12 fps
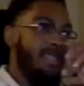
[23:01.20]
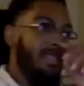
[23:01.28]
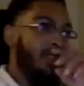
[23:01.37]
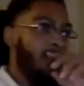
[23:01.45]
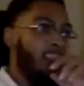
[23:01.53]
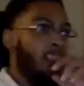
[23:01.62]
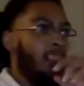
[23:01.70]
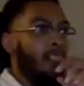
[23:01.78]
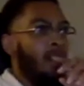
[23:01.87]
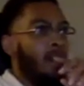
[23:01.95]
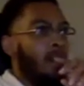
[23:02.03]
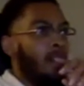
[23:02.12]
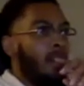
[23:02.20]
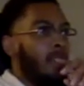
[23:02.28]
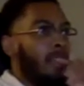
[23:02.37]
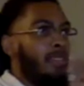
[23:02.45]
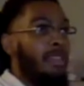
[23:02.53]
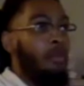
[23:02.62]
so
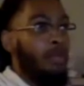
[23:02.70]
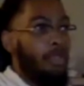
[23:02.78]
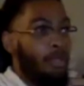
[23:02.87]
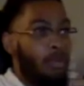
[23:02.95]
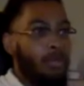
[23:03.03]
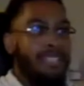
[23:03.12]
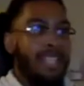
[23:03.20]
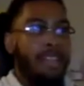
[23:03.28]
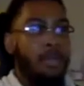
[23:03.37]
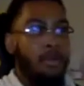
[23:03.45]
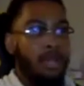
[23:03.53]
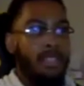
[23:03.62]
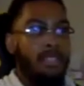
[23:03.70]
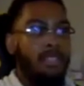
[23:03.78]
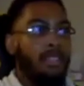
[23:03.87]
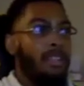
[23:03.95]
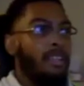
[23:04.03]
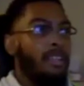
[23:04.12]
the thing with those kind of
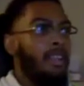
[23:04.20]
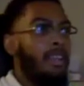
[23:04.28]
questions,